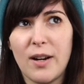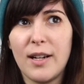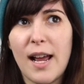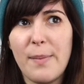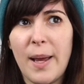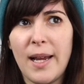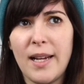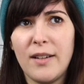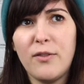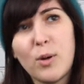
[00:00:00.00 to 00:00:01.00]
And I
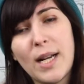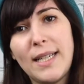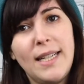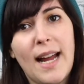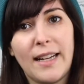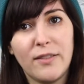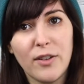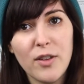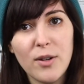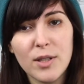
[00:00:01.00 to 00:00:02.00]
paid $4.99
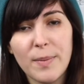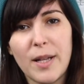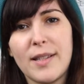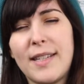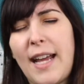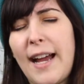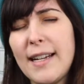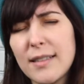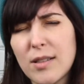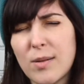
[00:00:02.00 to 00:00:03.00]
for those plus tax.